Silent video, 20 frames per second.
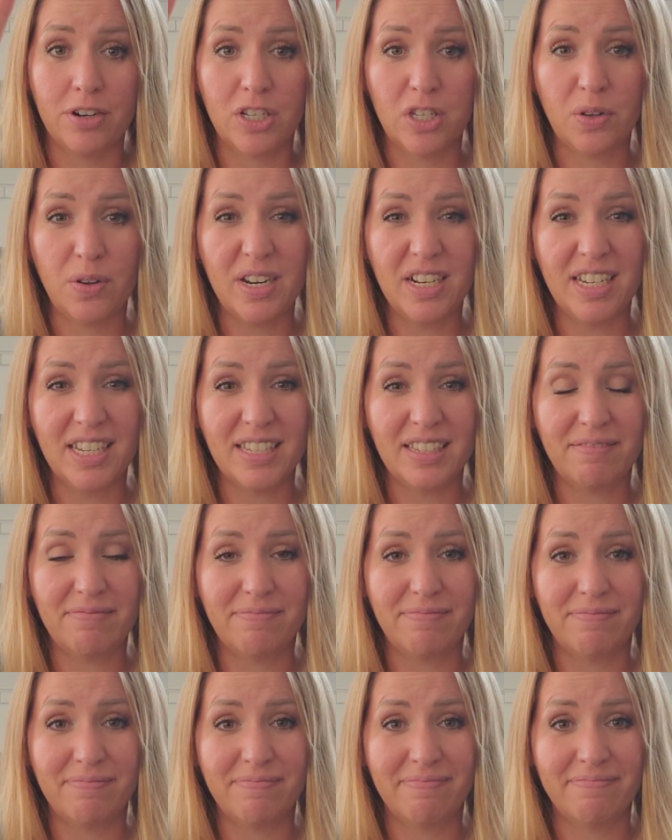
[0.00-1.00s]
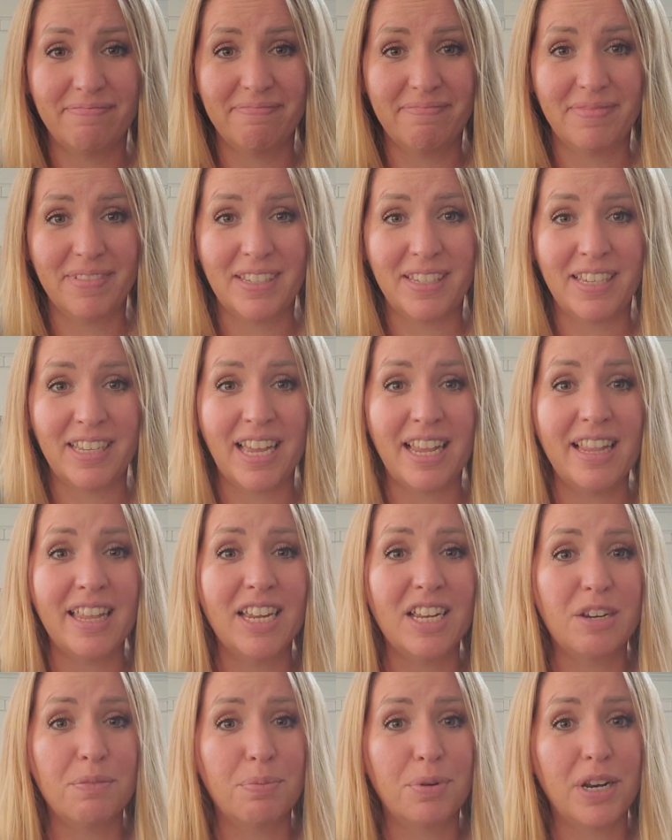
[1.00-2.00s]
So I just kind of
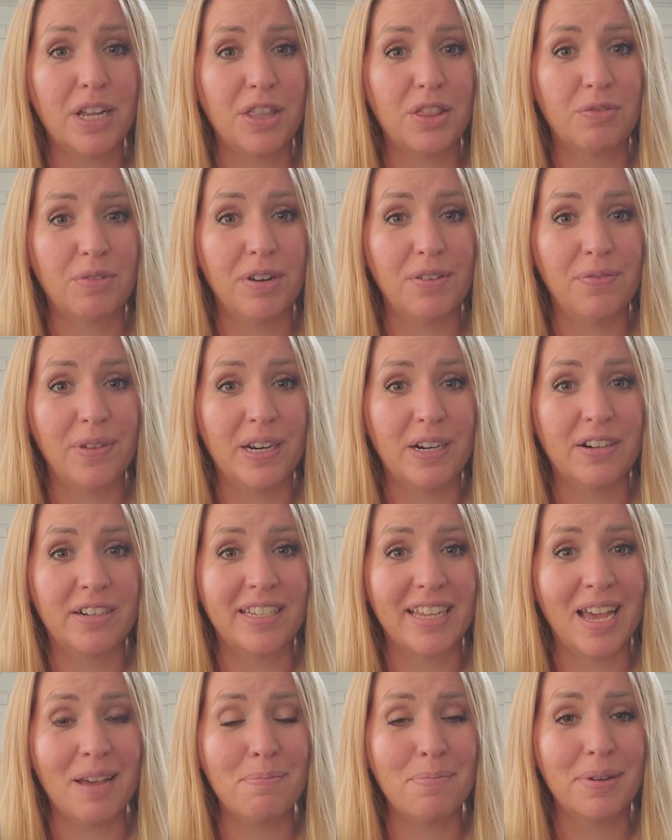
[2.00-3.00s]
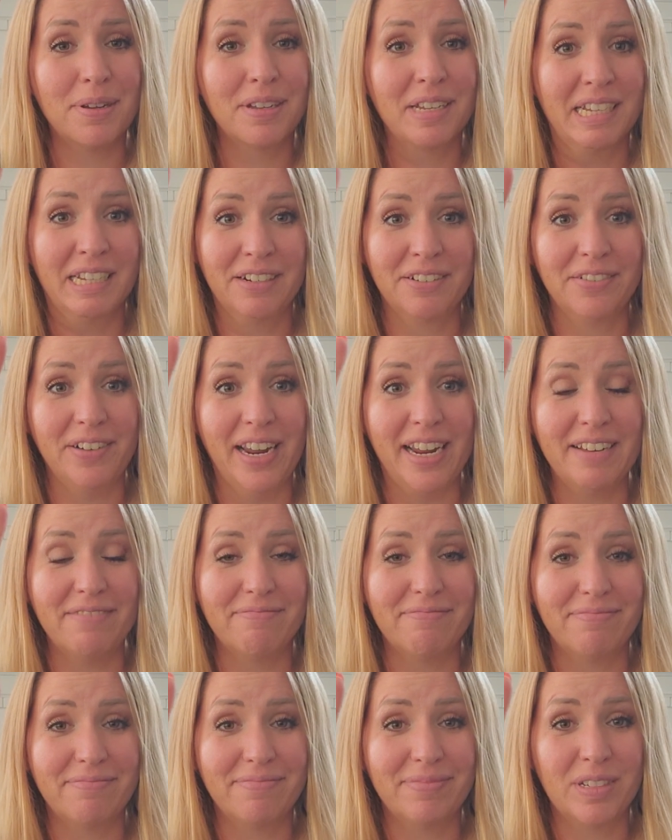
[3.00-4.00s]
like you're putting 3 fingers up, right?
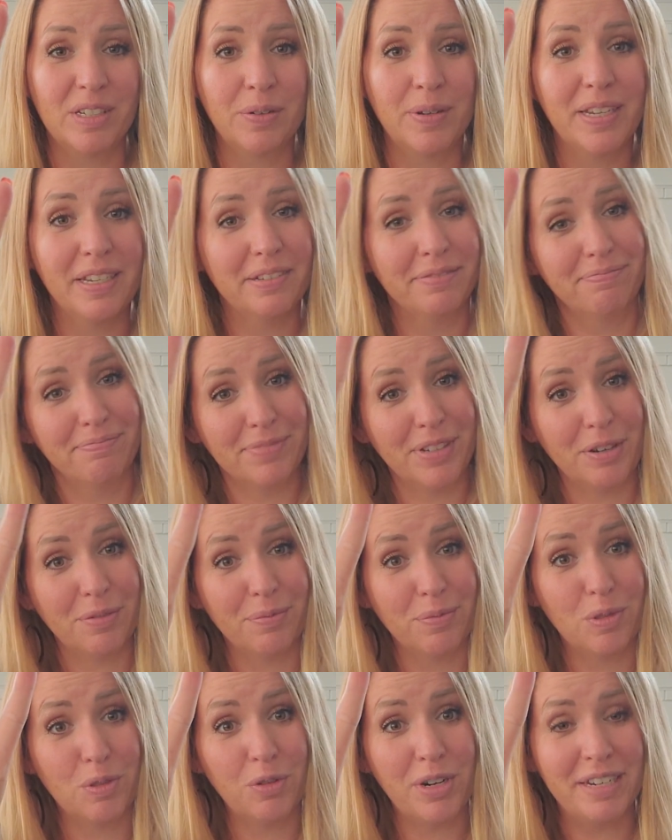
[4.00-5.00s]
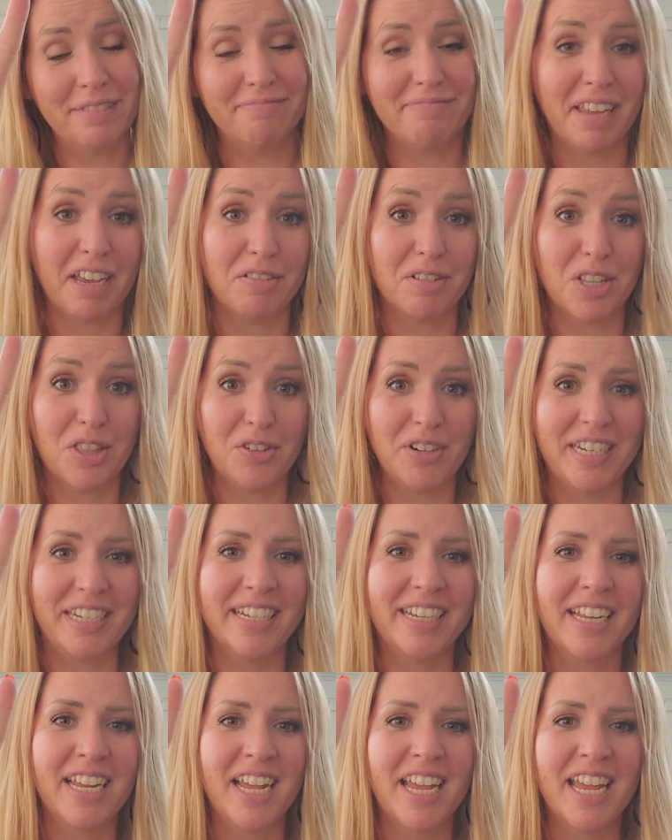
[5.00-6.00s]
Doing, 3, count to
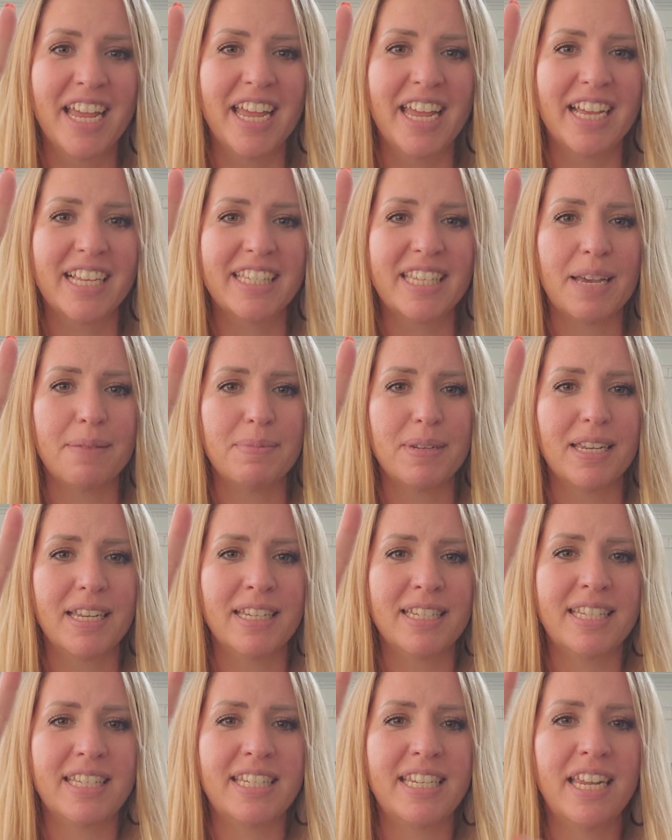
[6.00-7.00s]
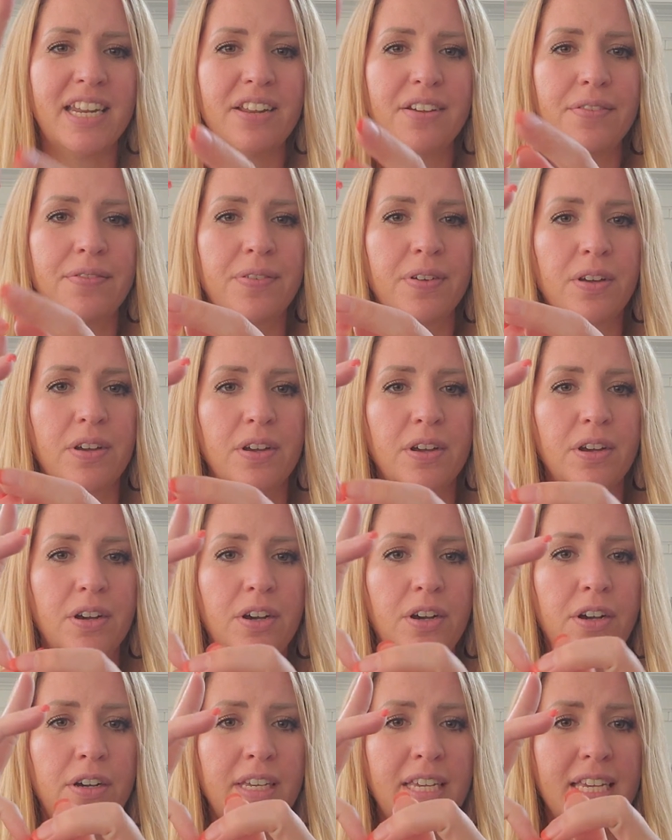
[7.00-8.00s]
3. Except instead of
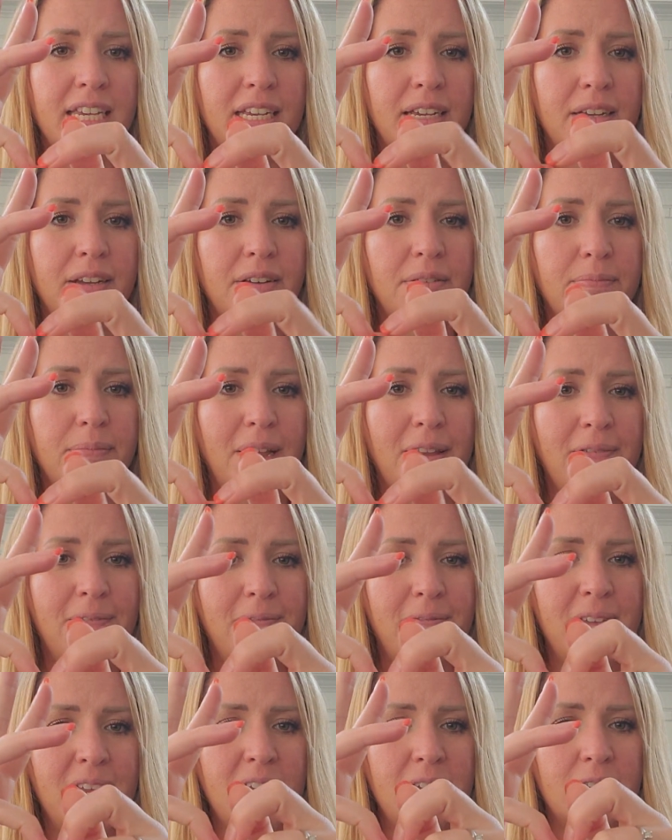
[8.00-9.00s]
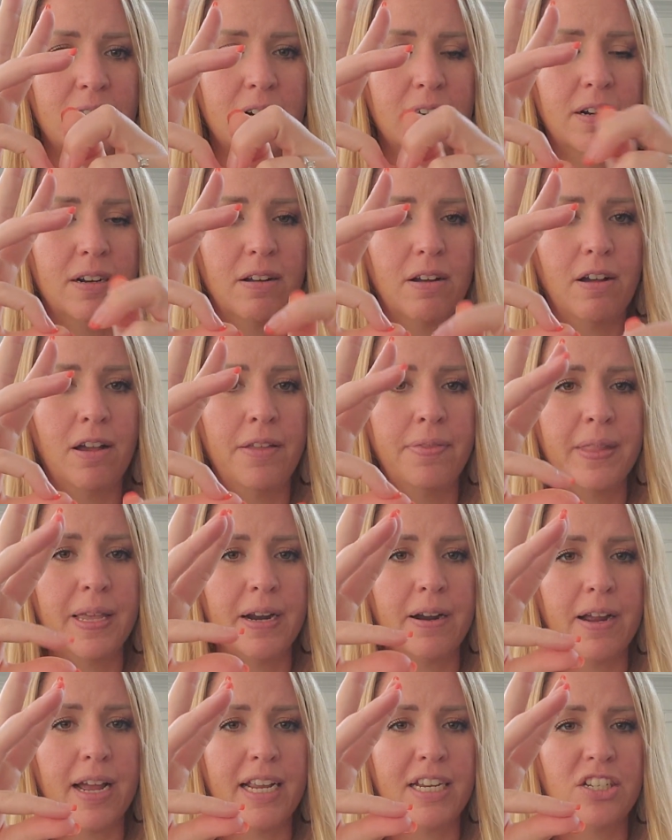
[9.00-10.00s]
hooking my finger on
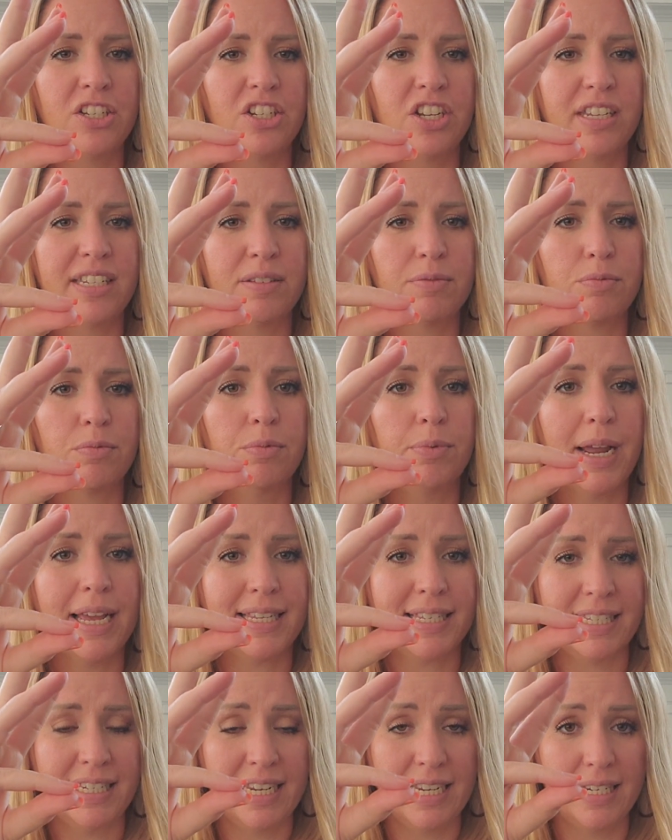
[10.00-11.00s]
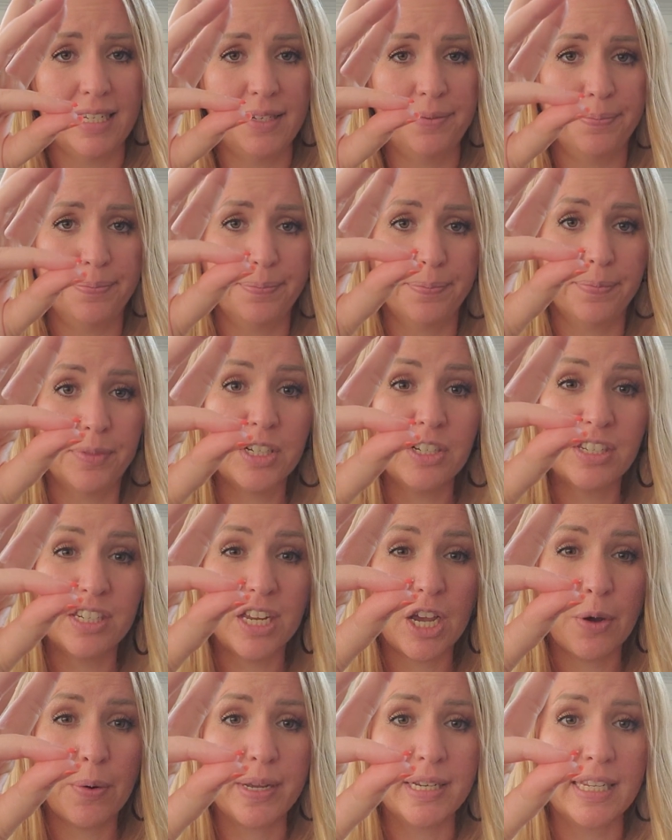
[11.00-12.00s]
there, I just rest it. You see
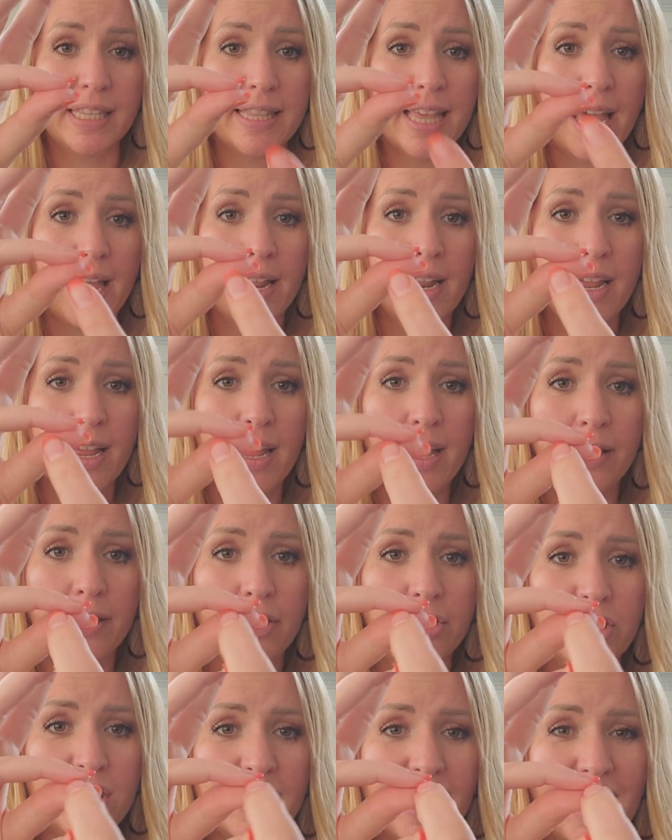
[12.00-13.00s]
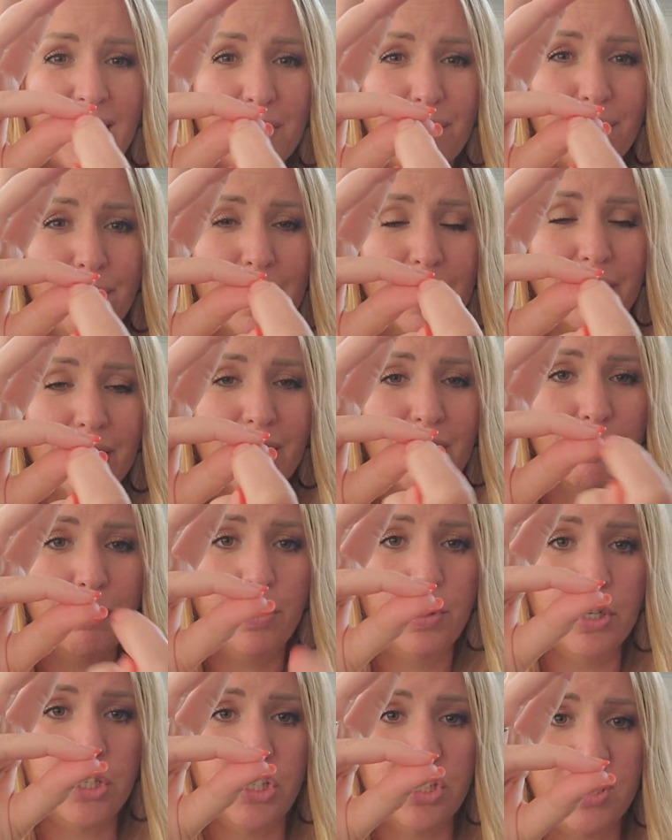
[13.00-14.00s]
how I did that? They're just kind of barely
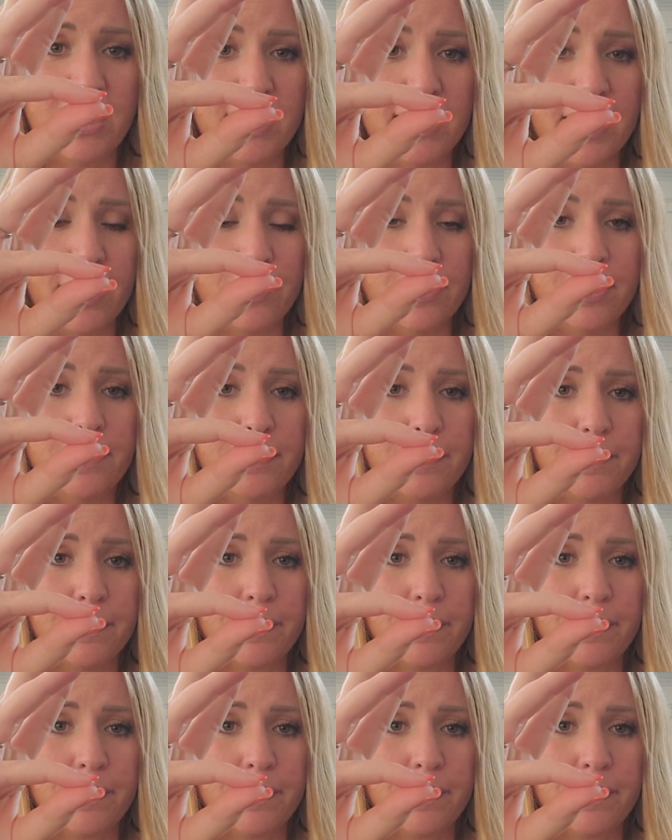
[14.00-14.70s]
pushed together.